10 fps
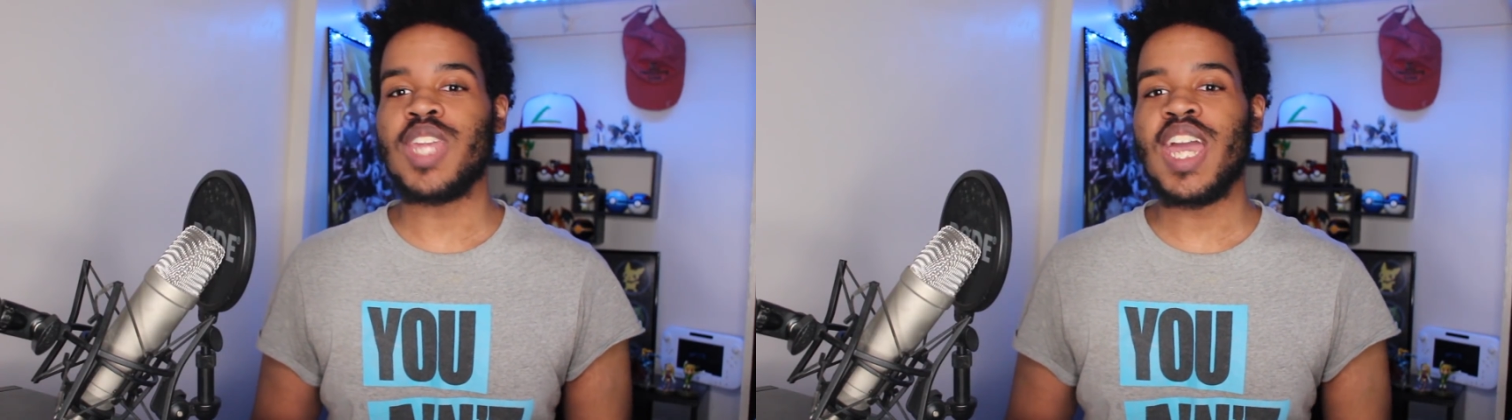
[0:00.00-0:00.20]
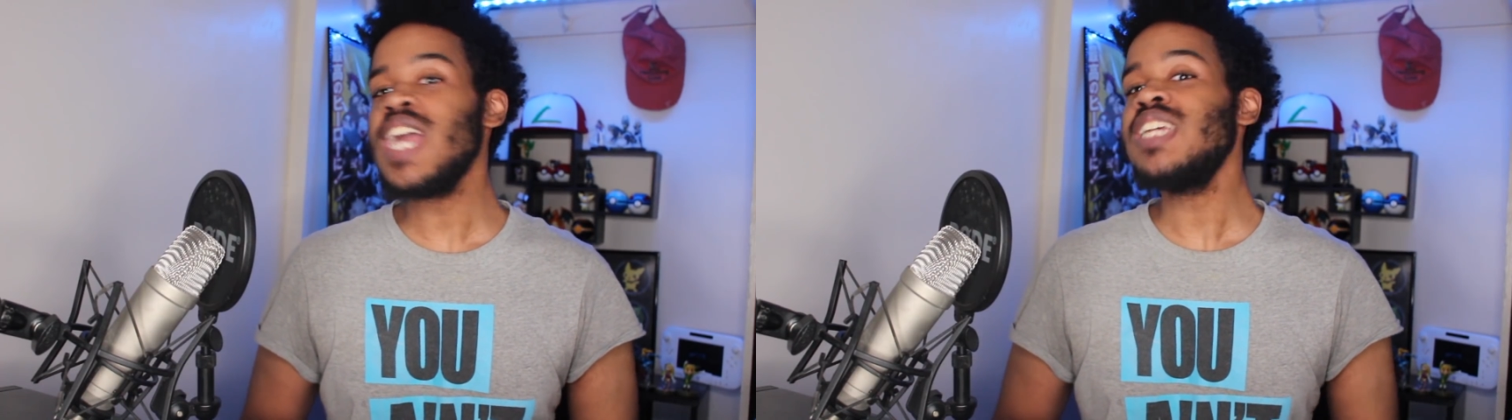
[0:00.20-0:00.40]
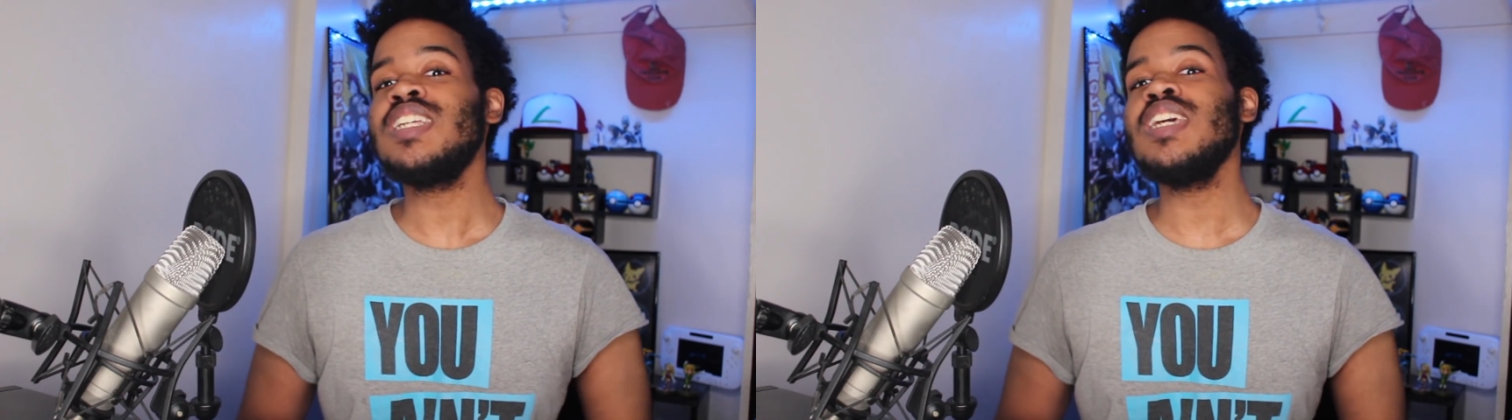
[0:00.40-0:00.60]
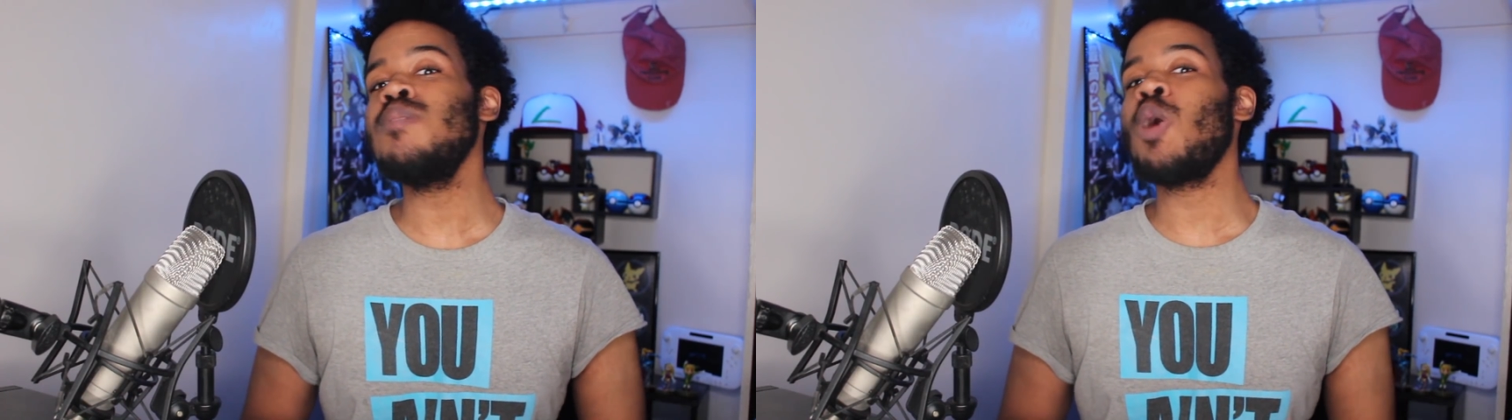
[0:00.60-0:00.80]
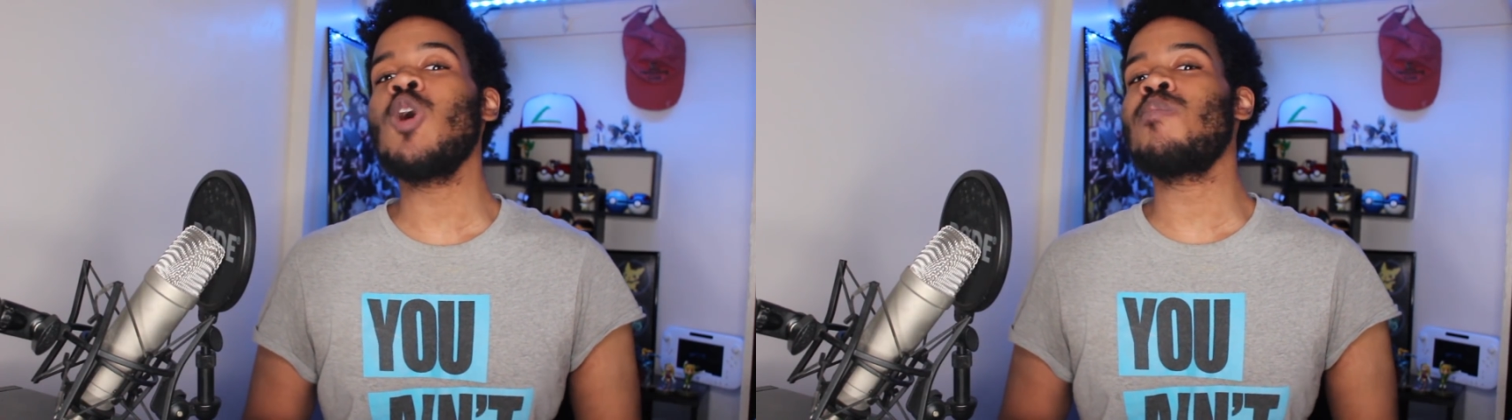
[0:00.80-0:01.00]
the
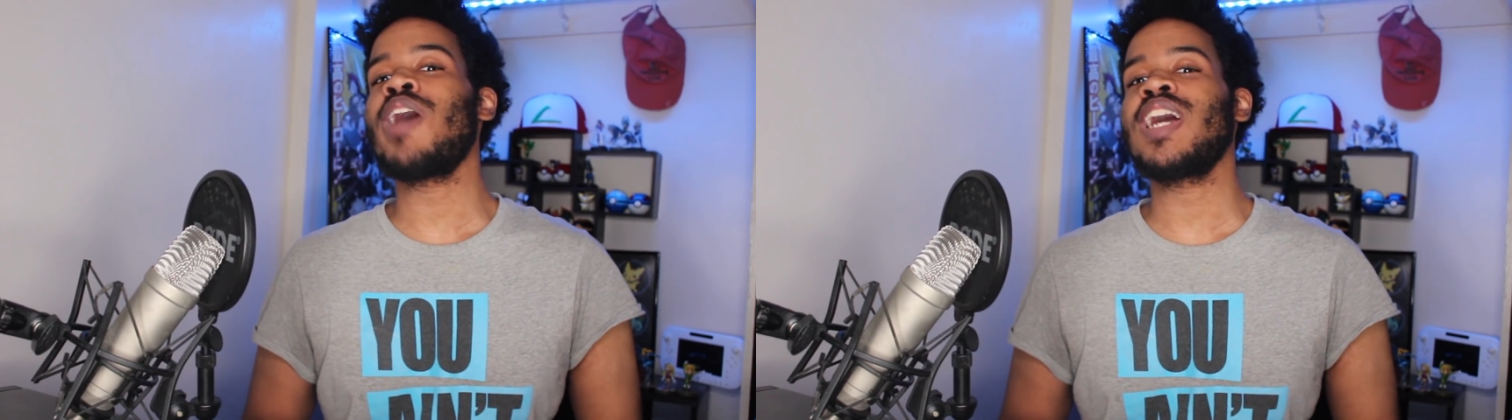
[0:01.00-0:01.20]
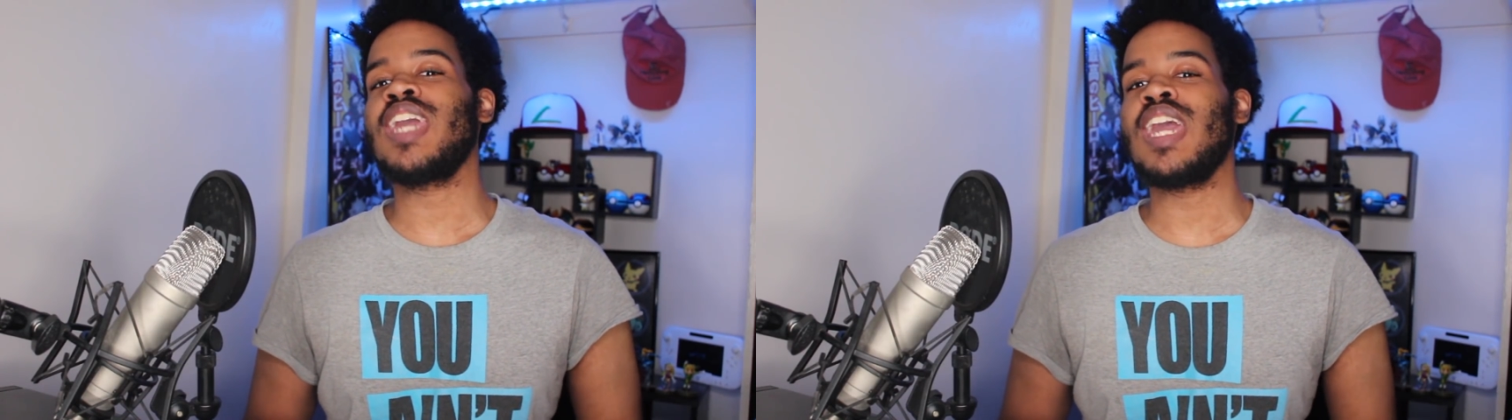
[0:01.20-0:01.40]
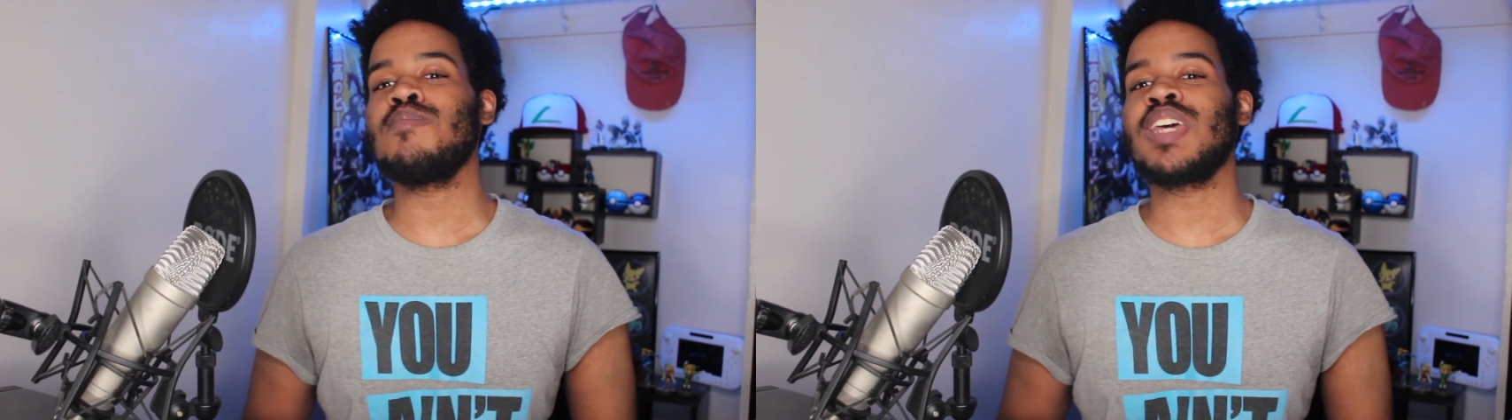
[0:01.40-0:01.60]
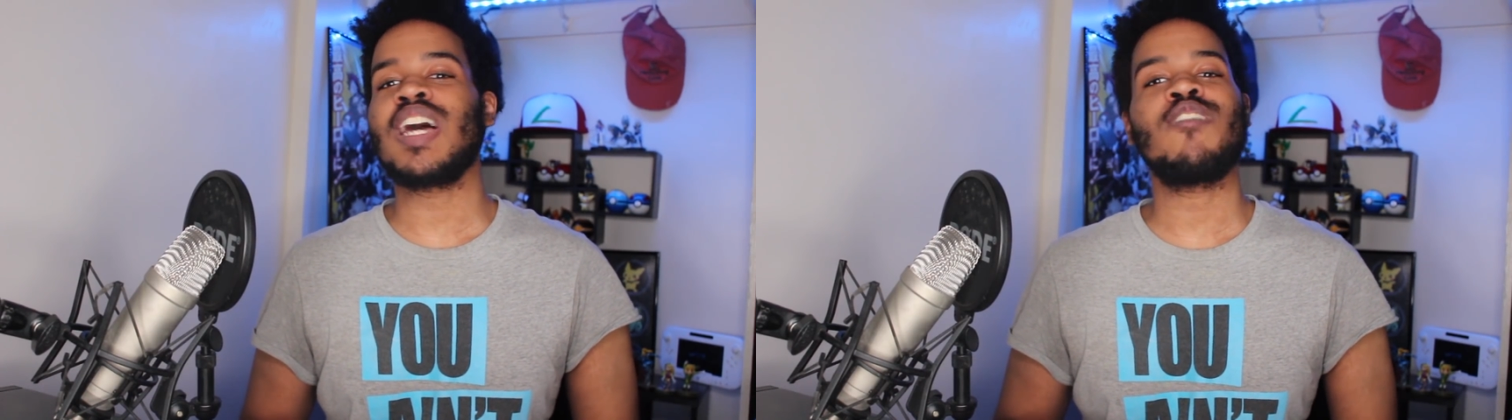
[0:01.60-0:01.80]
HD Pokemon game that